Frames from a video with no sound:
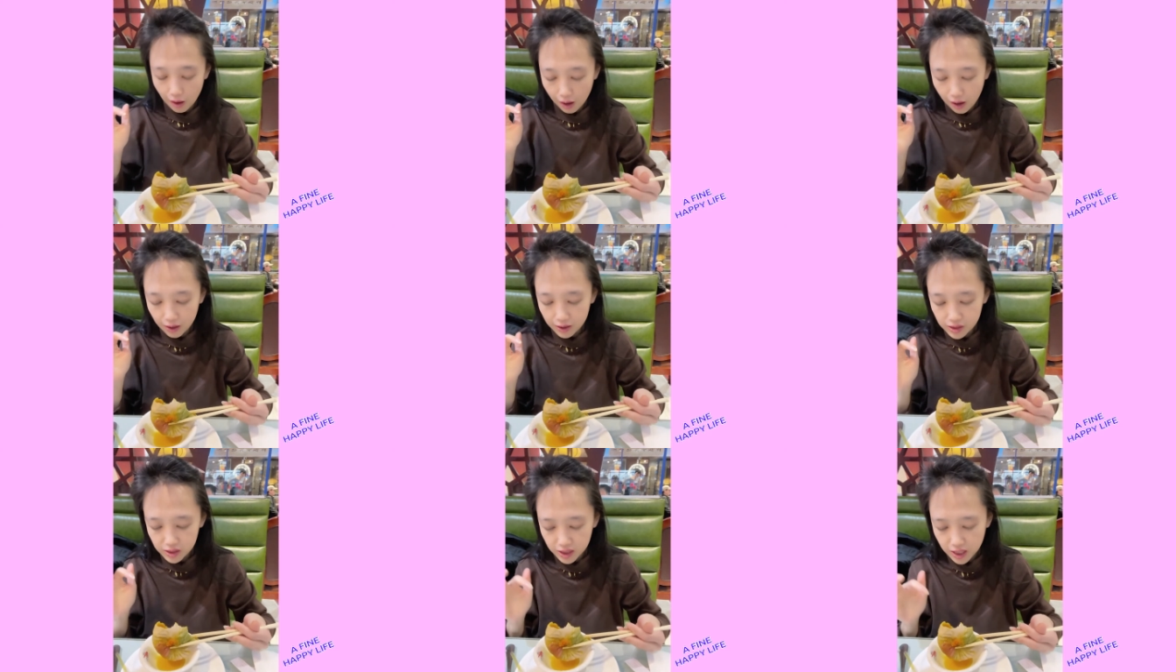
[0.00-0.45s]

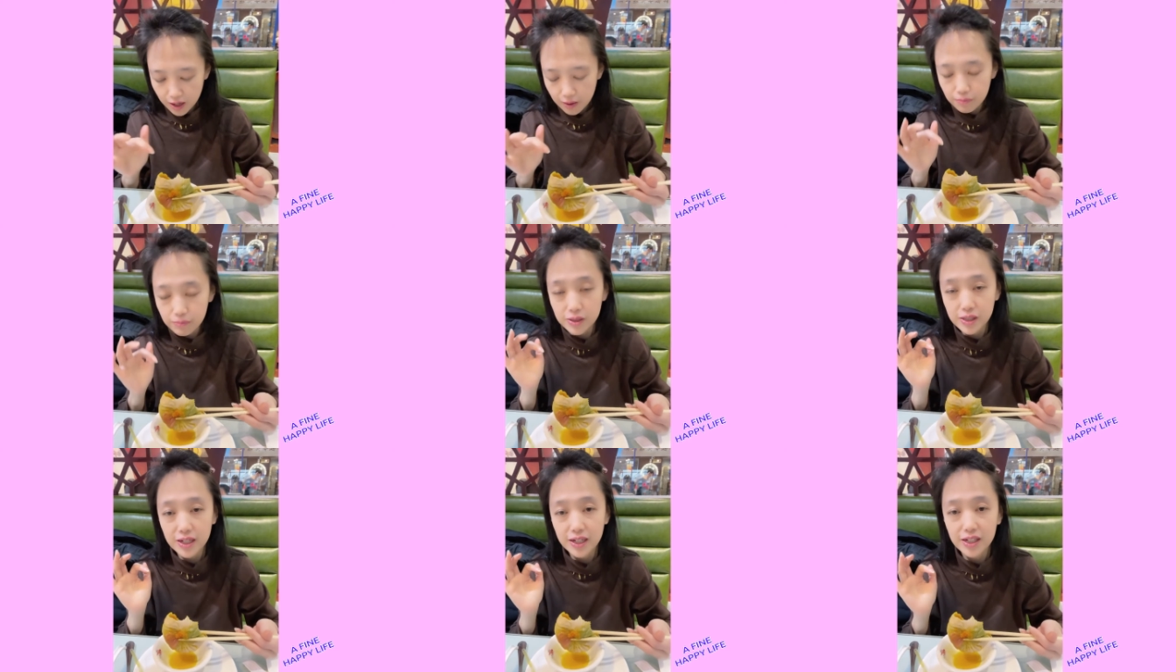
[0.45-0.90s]

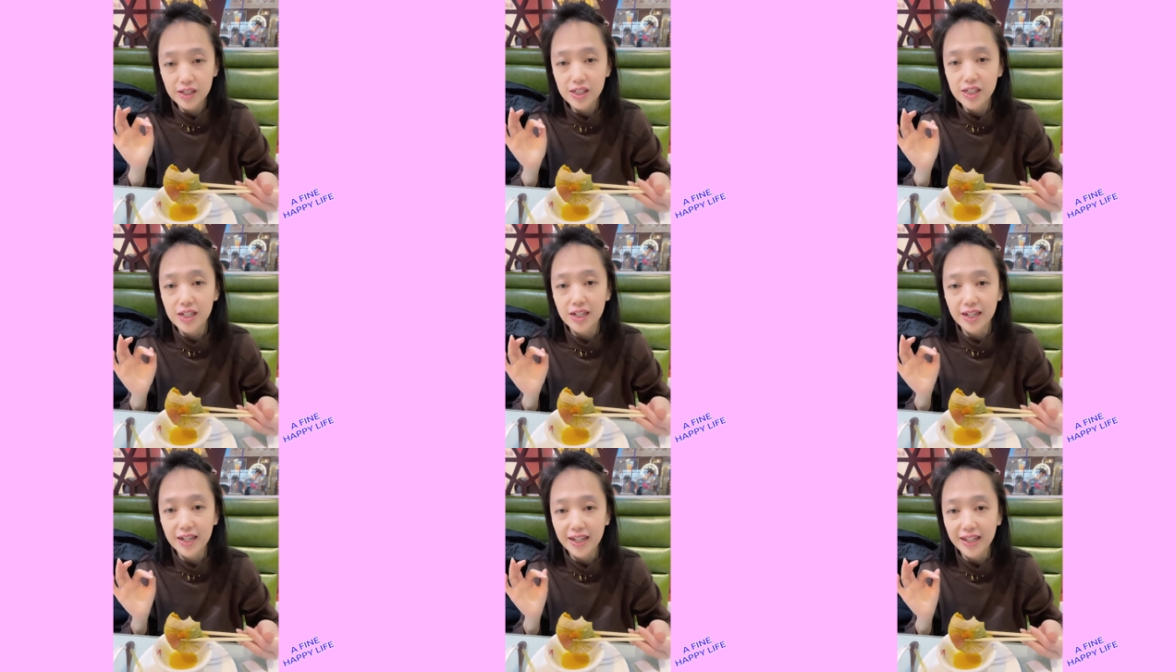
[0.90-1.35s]
Attempting
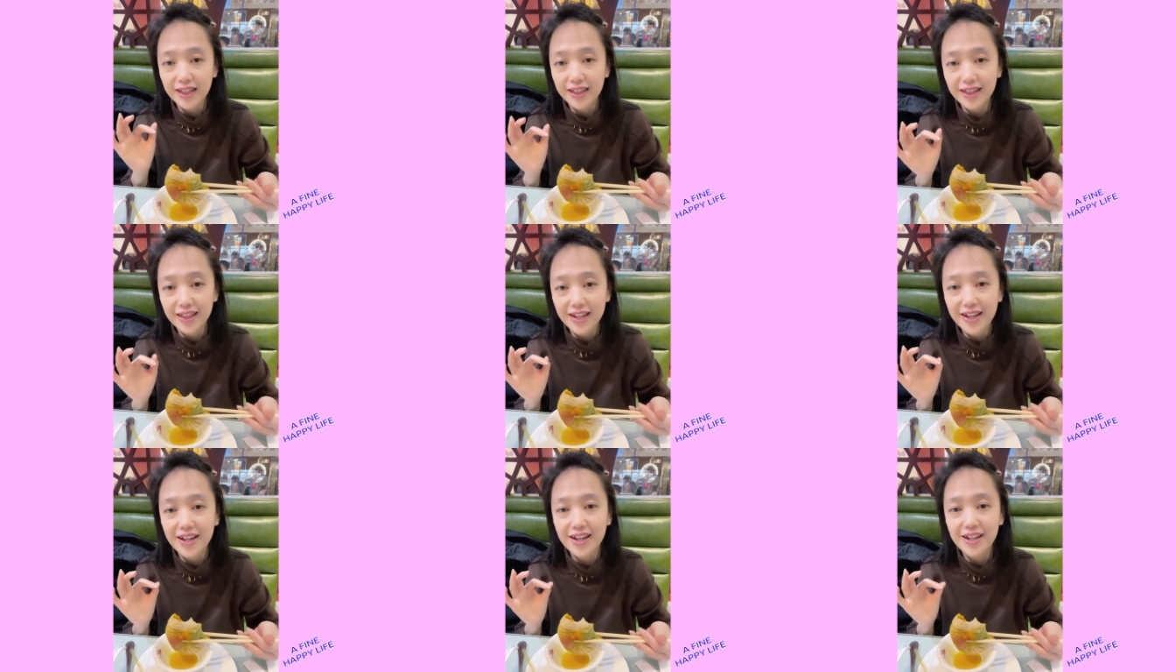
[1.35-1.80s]
to eat
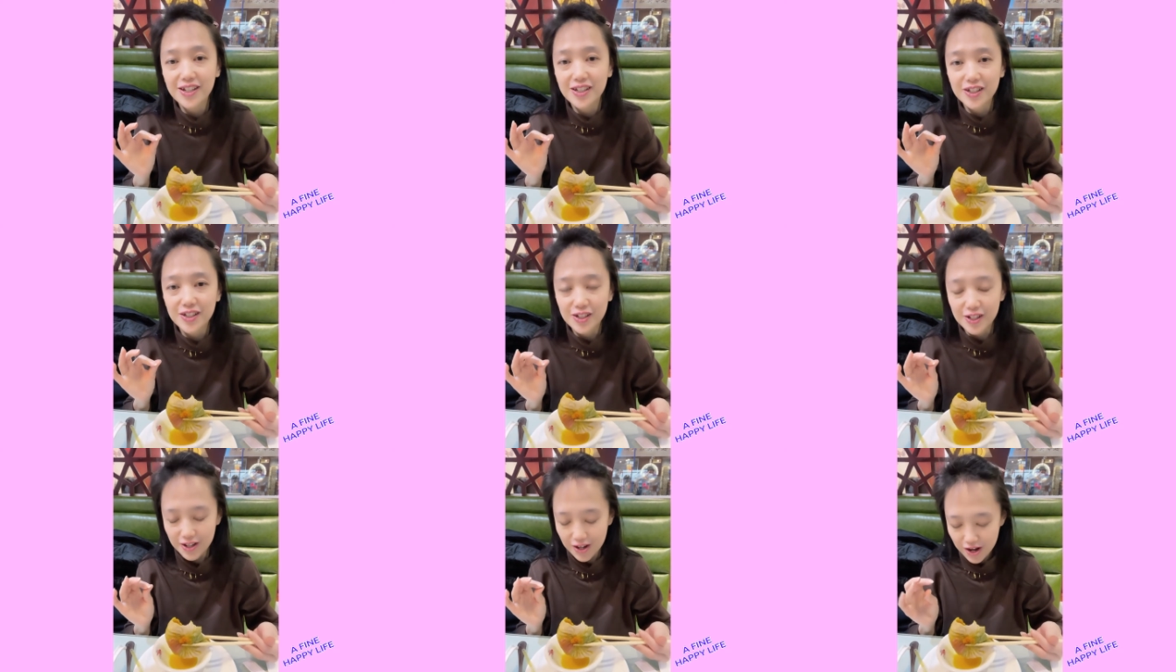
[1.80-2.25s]
this
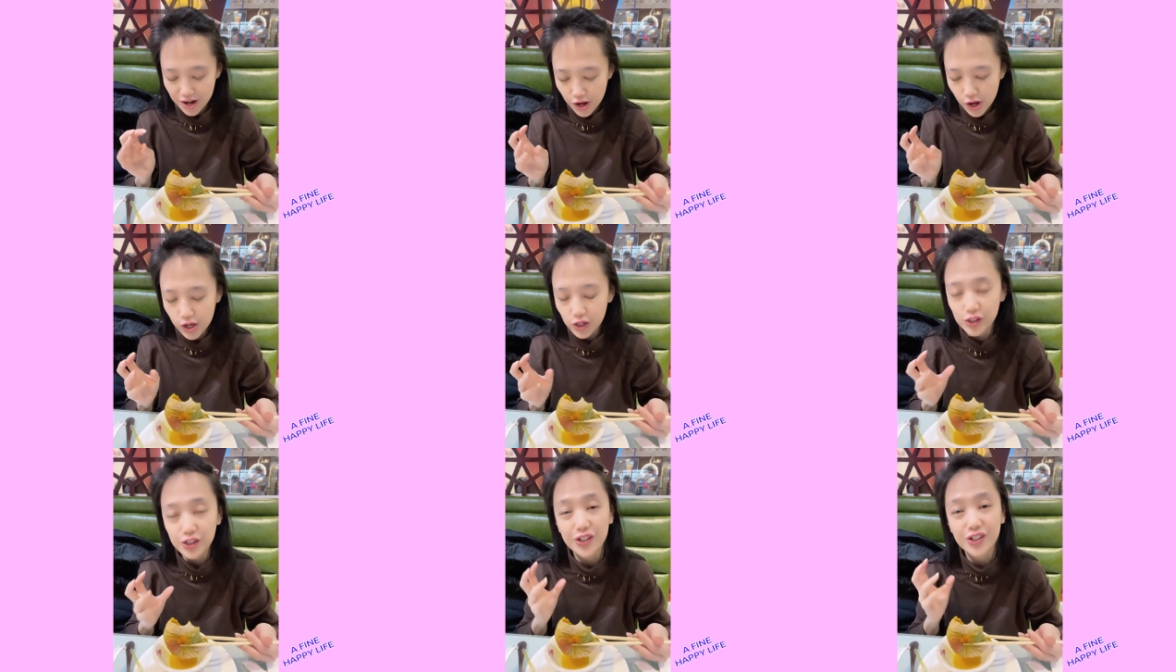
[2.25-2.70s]

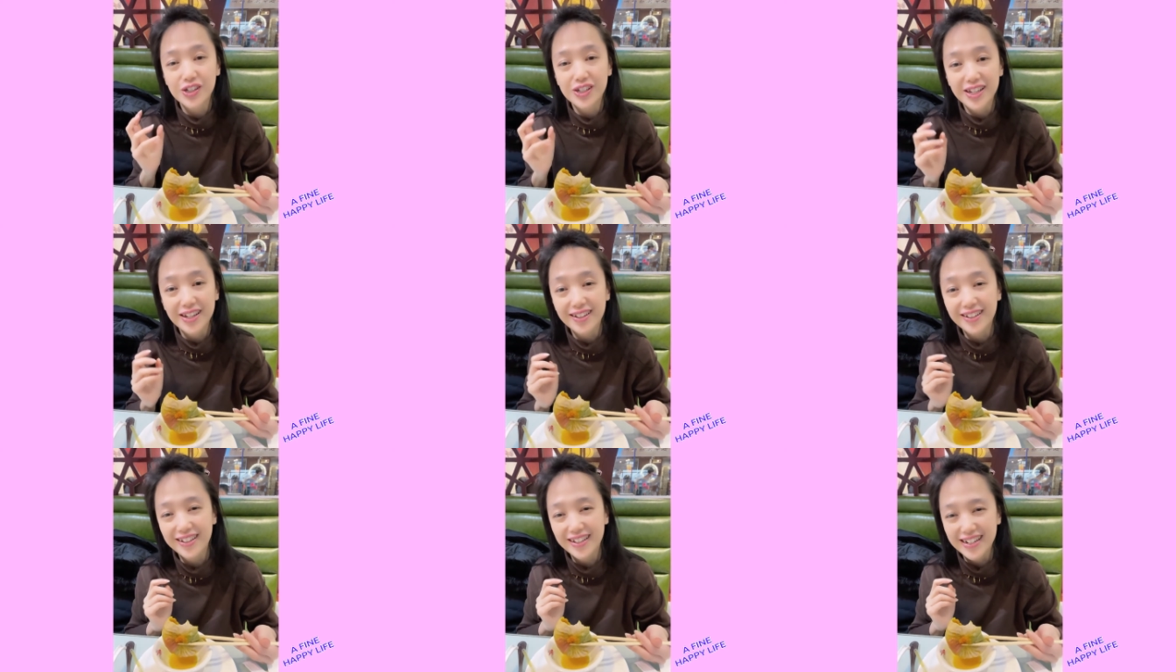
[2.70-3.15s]
is a
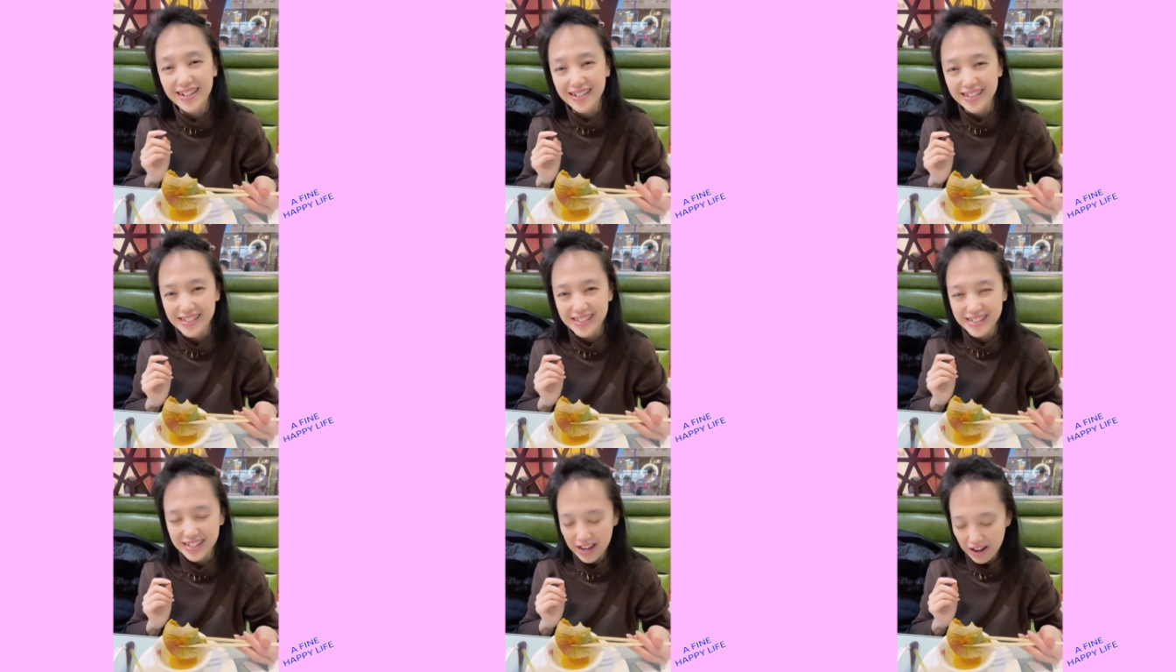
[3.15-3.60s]
skill in
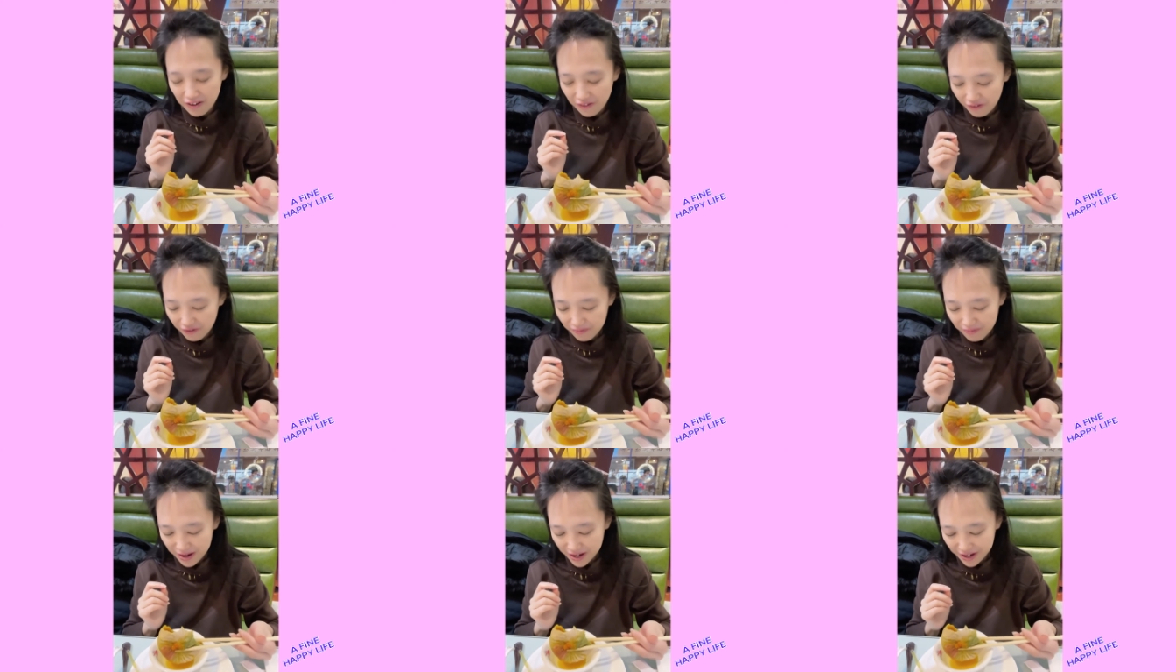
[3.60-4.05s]
itself,
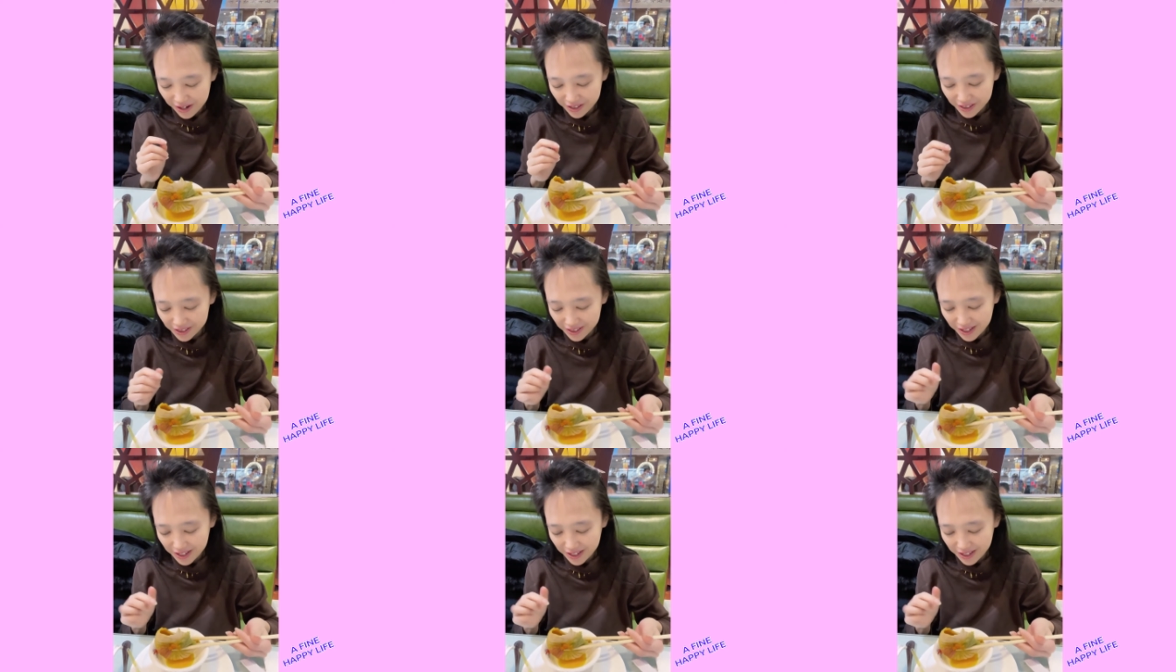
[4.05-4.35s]
because